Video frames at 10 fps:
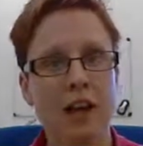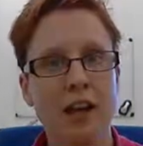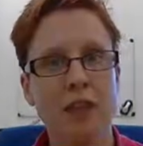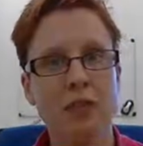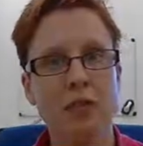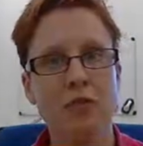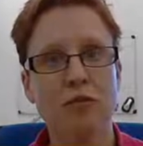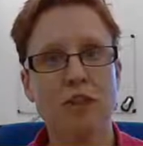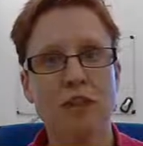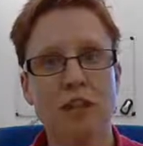I have to
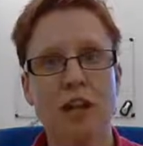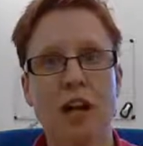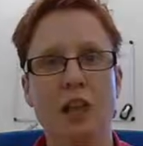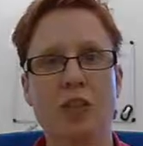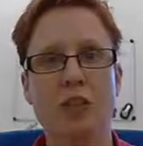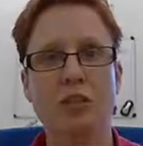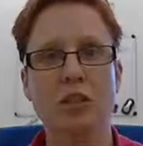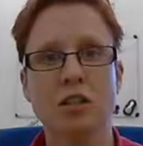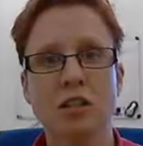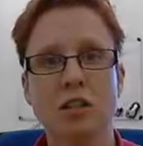
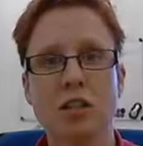investigate this,